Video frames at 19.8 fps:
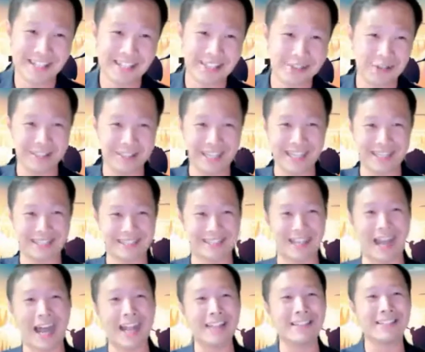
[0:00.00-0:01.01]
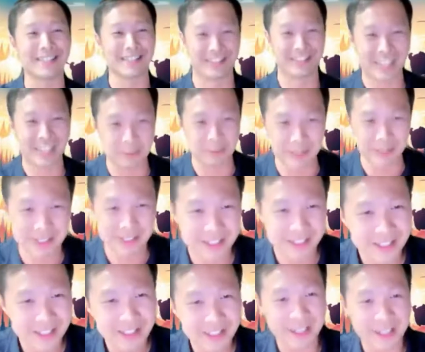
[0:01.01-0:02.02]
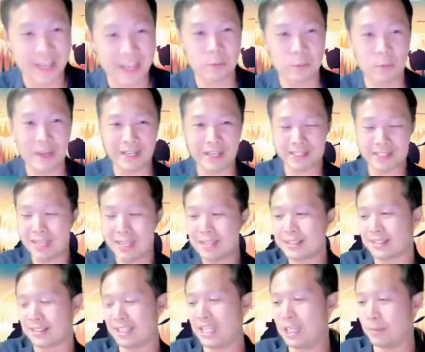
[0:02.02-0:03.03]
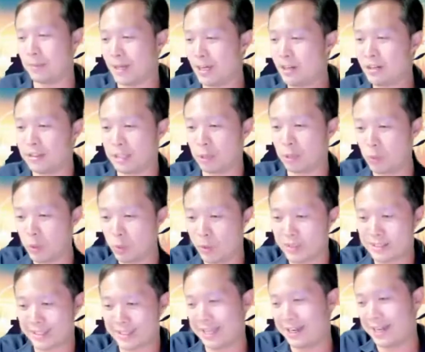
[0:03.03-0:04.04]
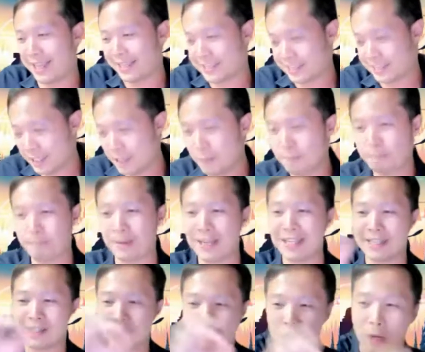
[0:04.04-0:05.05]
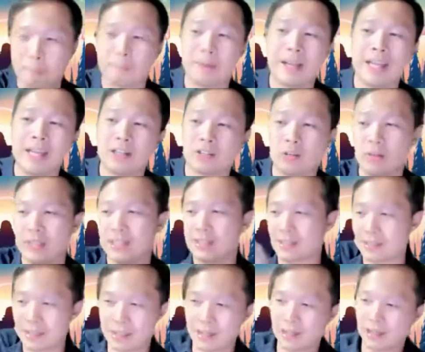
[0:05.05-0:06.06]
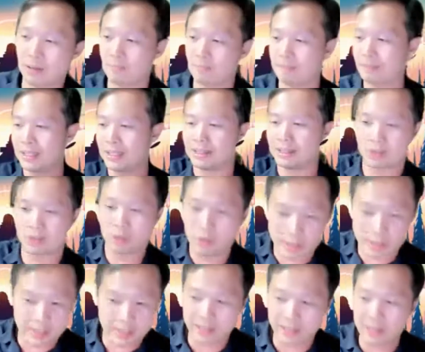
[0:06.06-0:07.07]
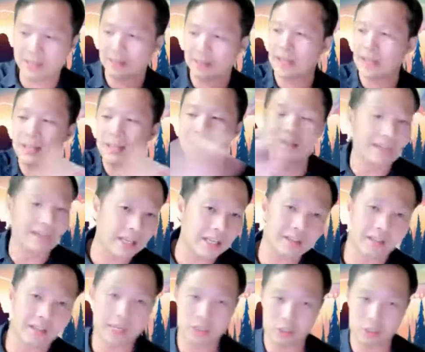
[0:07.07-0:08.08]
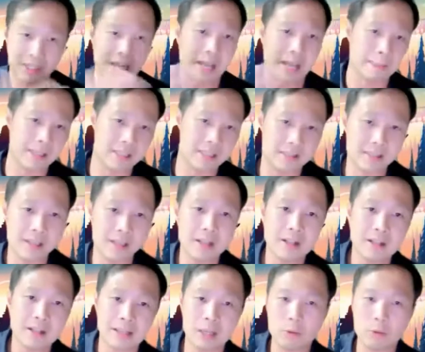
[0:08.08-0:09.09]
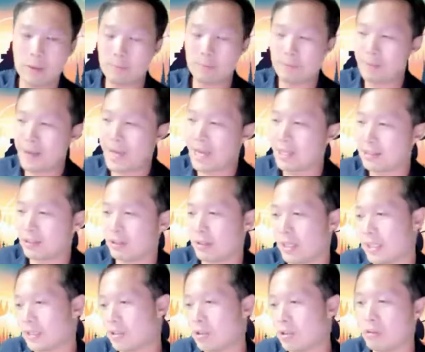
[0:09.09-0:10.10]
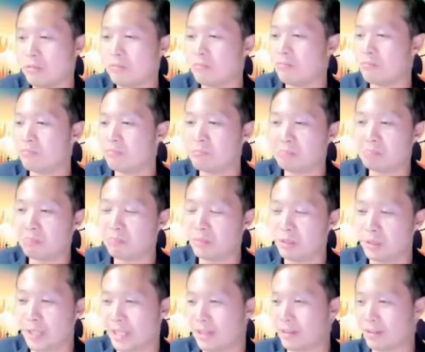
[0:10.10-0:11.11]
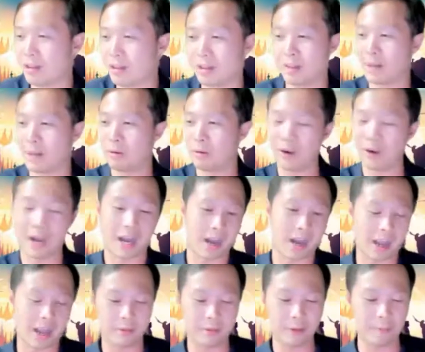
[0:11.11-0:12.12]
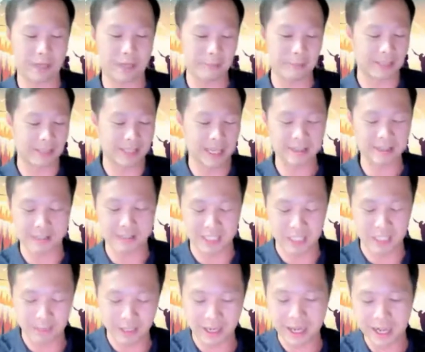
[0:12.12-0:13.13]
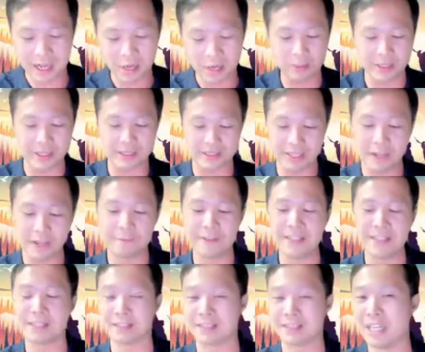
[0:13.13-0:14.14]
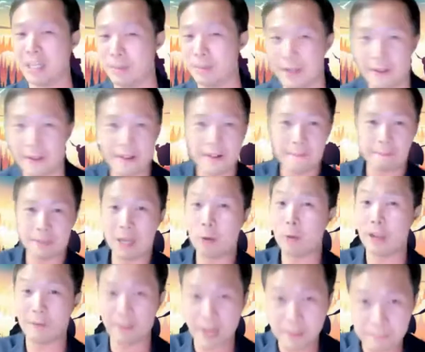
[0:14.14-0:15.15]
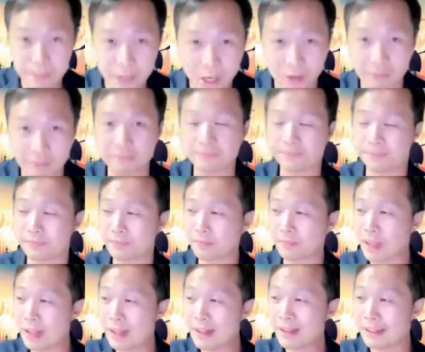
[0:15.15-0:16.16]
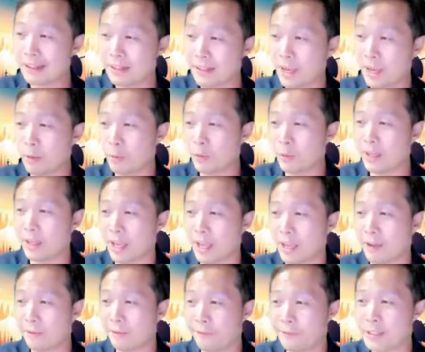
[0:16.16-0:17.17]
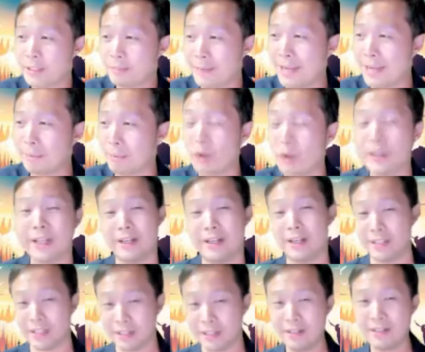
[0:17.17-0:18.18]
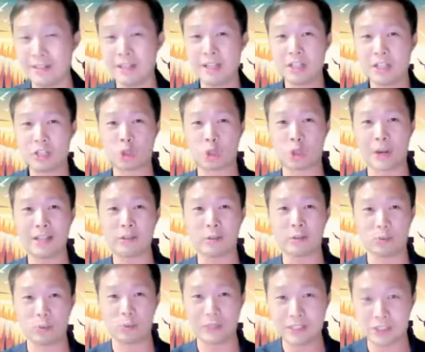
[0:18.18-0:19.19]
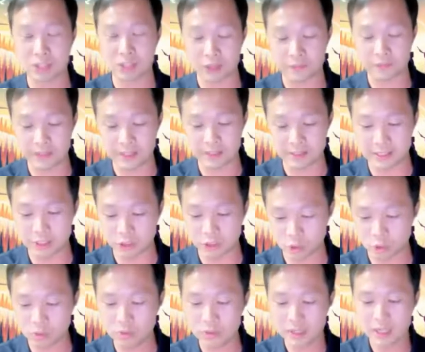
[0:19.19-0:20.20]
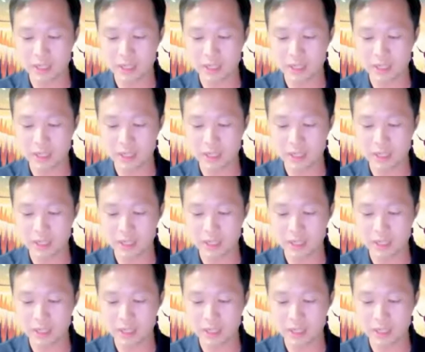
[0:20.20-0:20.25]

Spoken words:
So that is unsustainable. And when it's unsustainable, the rewards get lesser, players stop playing. So it's an entire link that actually happens. Now, when people ask, okay, so you can talk about, wow, every game is unsustainable. How is Affyn sustainable? Now, we are very proud that we have spent more than a year trying to resolve this issue.